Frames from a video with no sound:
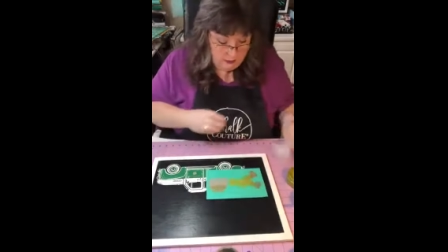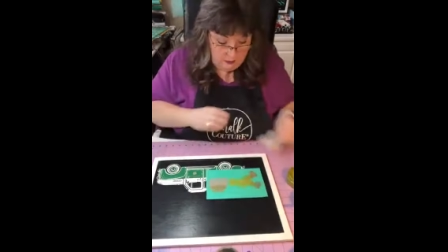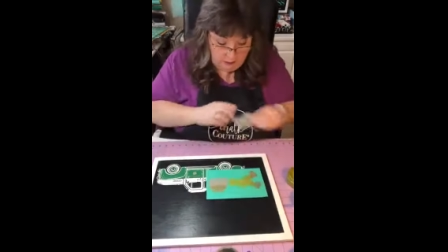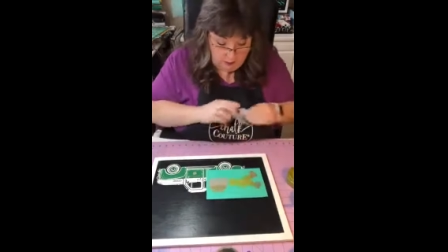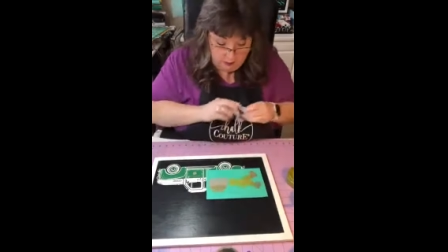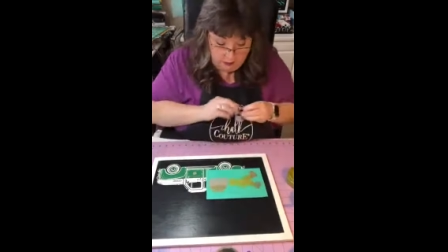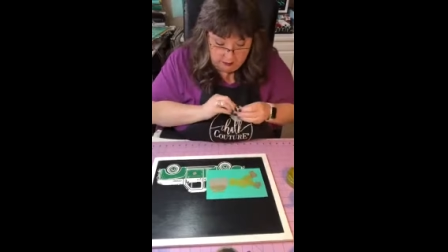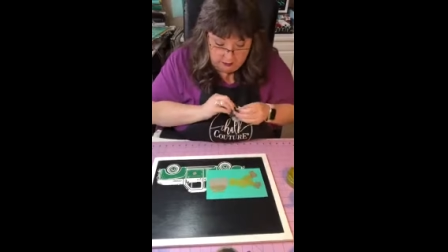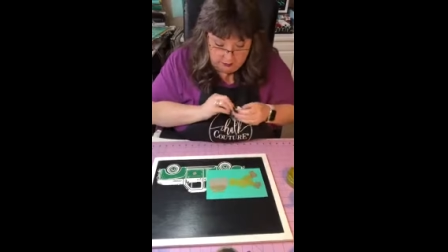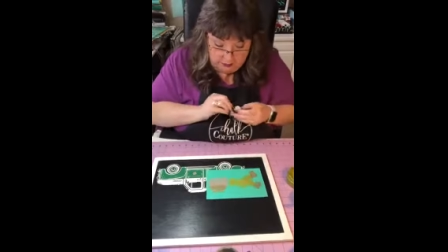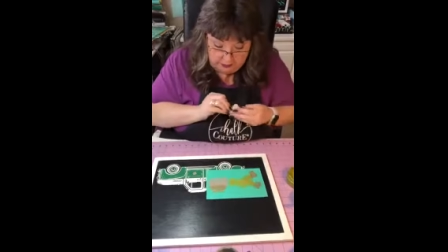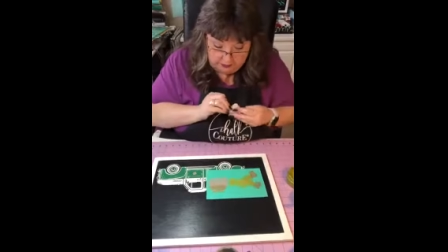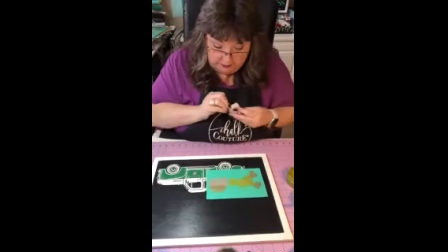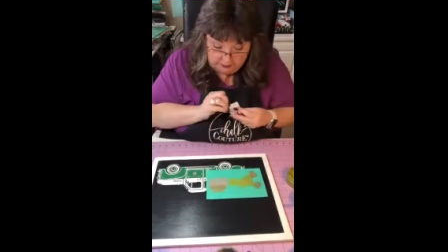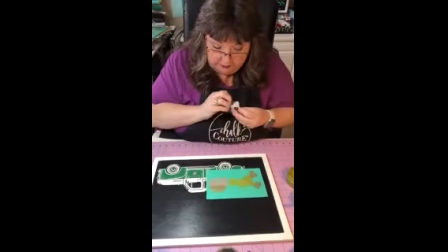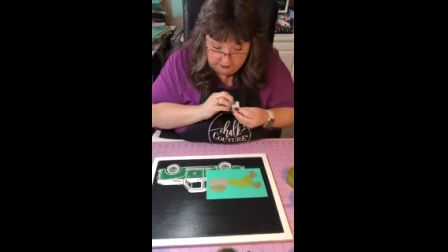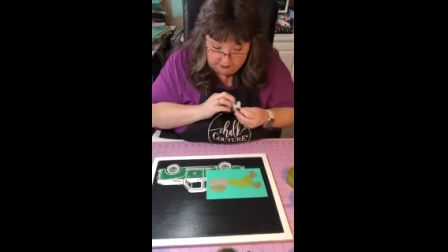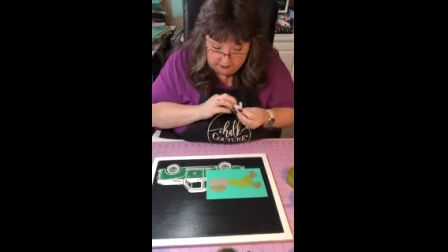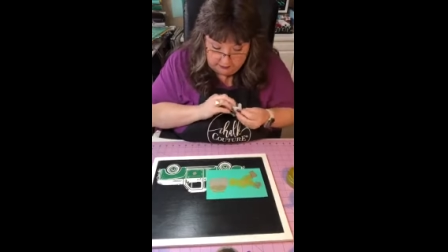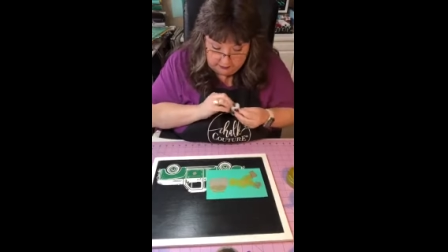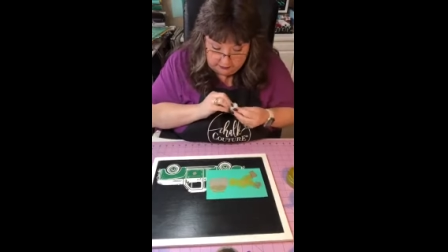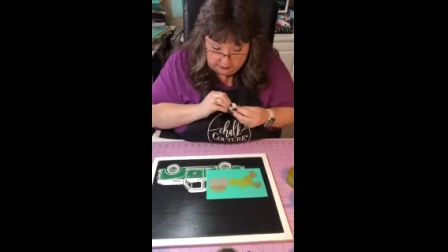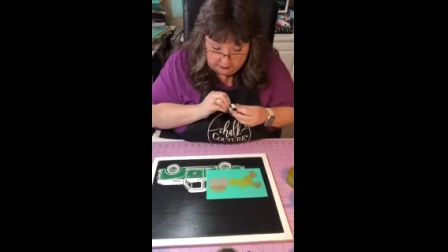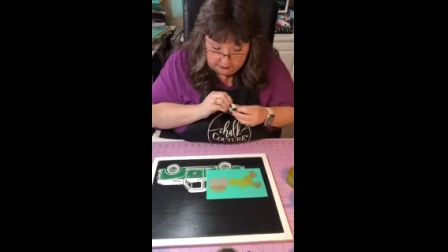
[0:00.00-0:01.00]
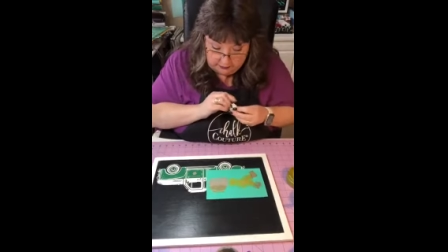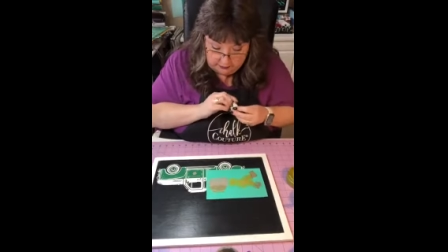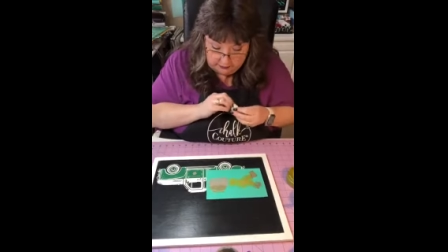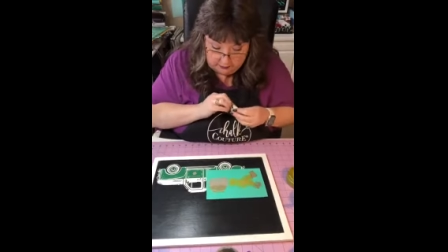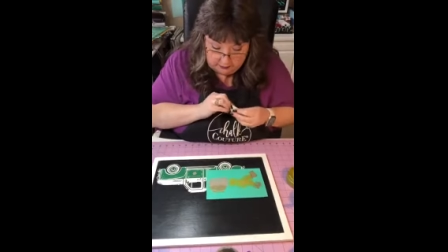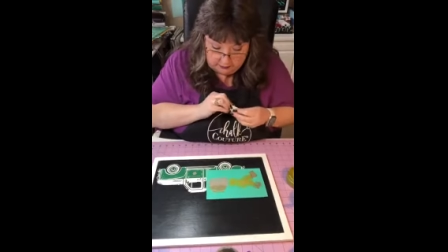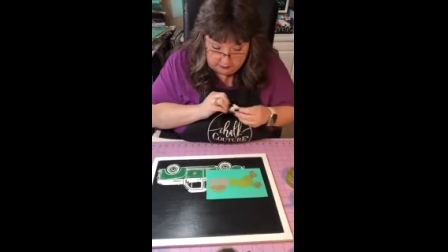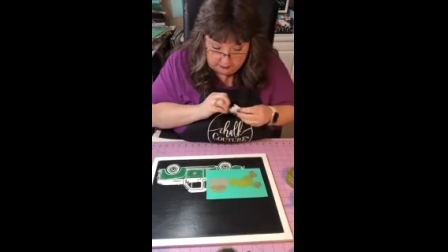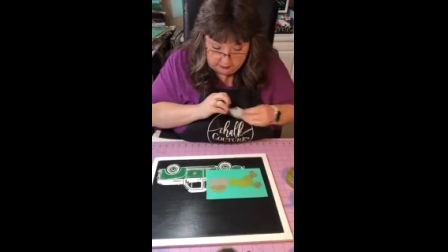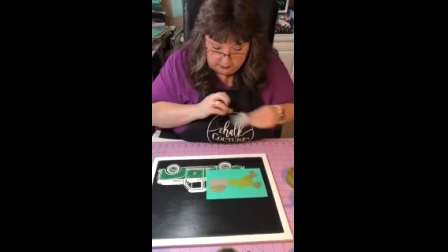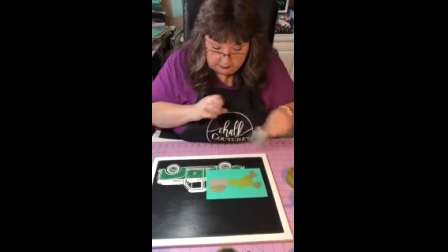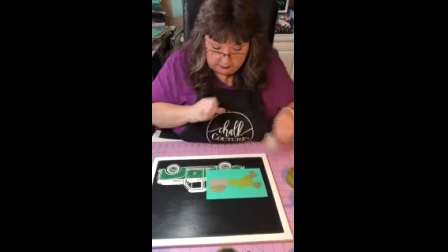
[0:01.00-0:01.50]
Wipe my
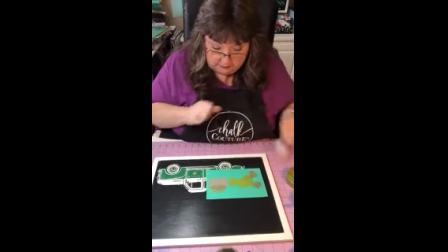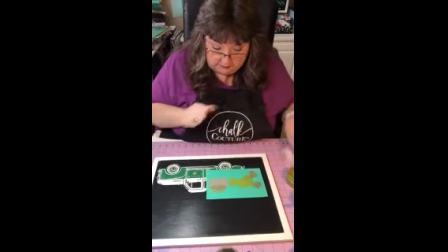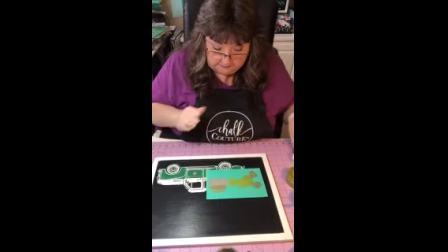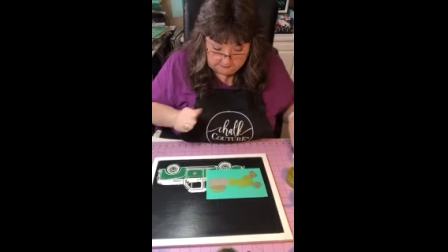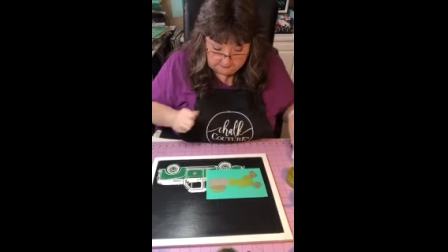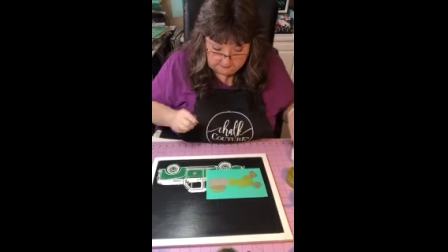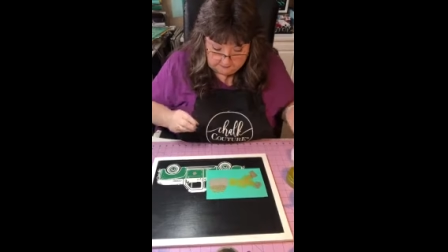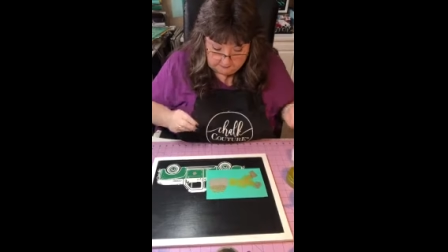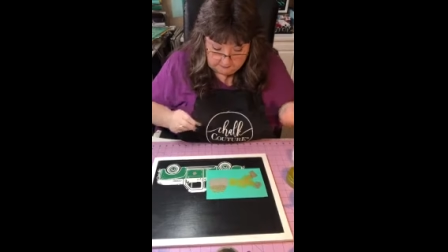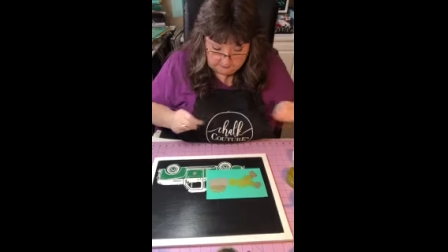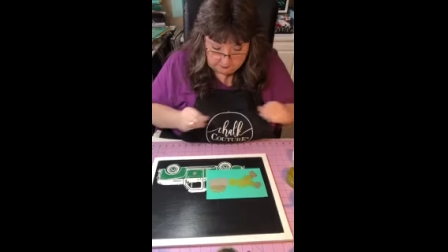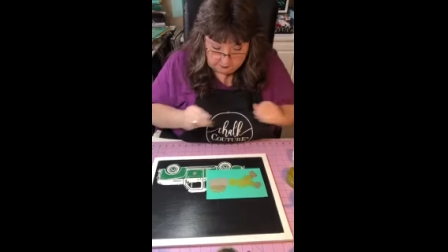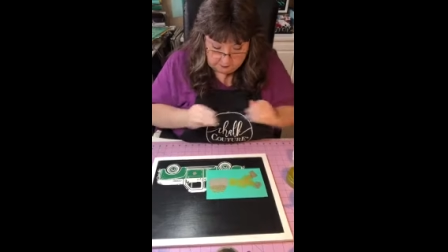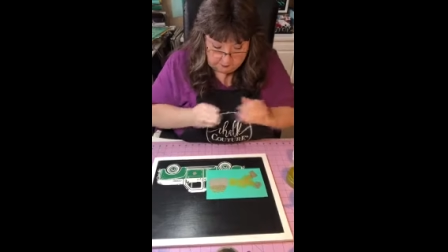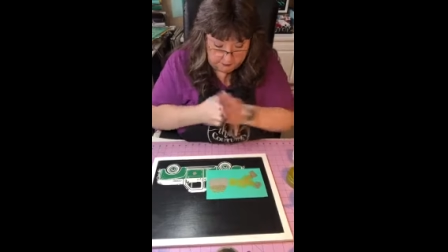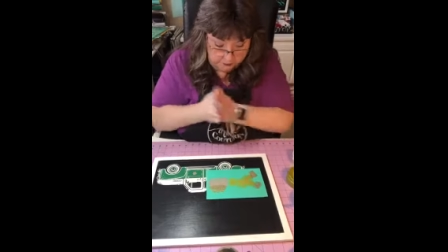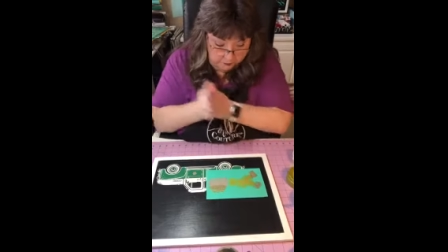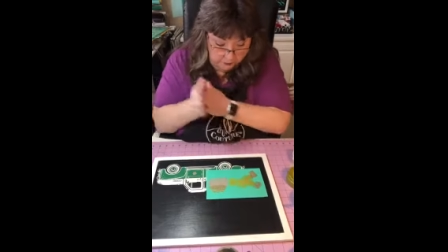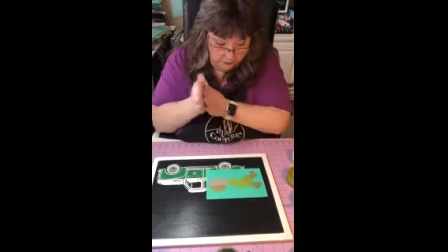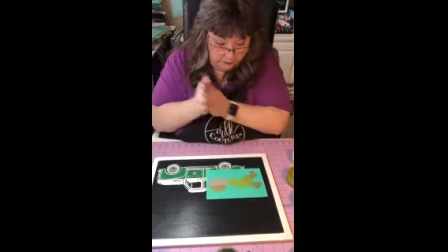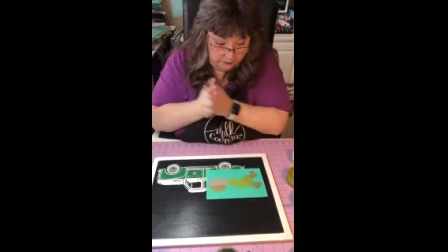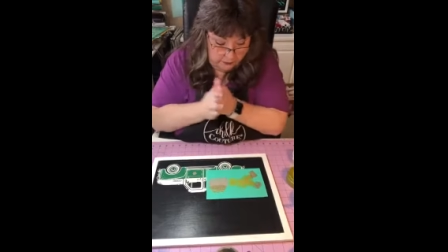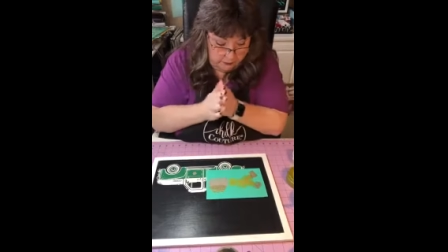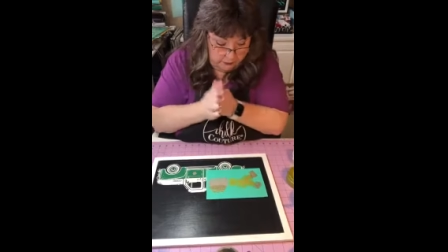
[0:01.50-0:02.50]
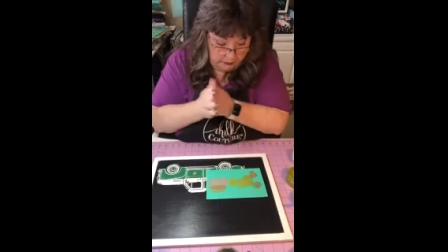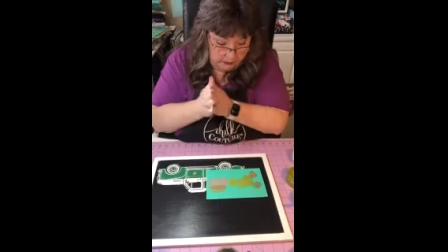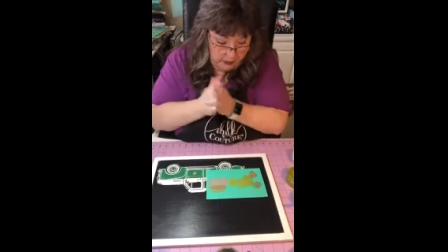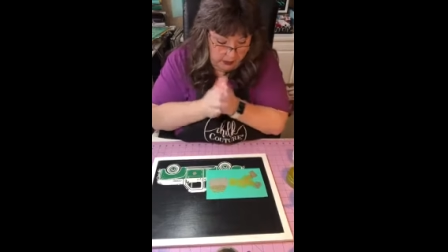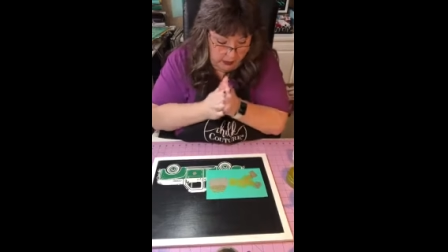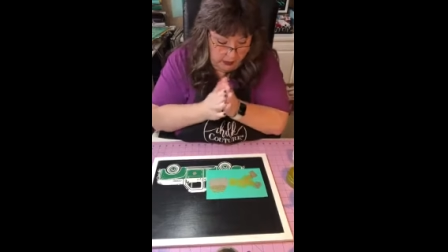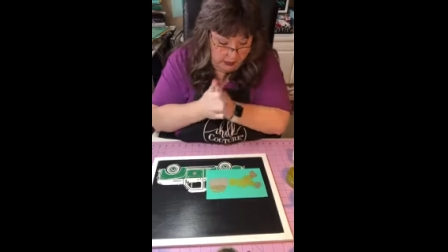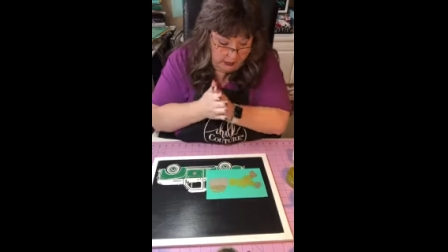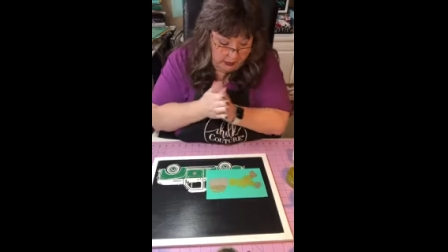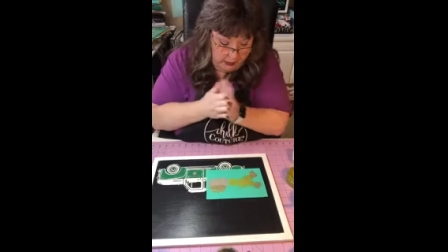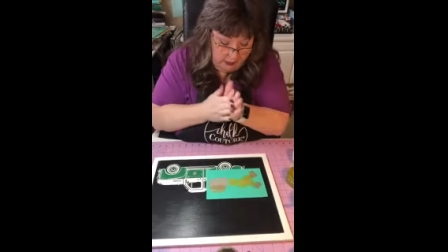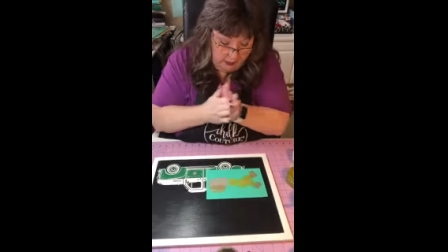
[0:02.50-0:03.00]
fingers. Okay,